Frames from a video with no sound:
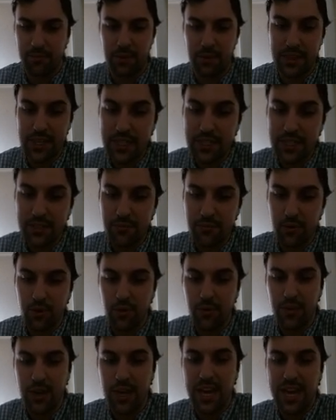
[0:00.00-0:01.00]
But this
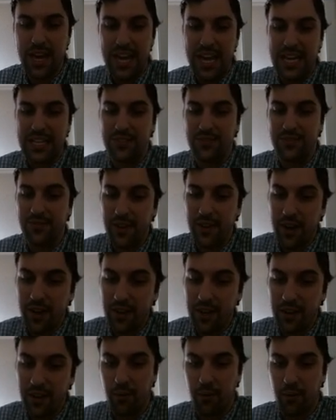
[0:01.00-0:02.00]
move is
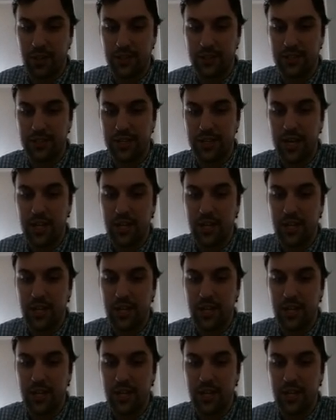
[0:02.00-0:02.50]
very important.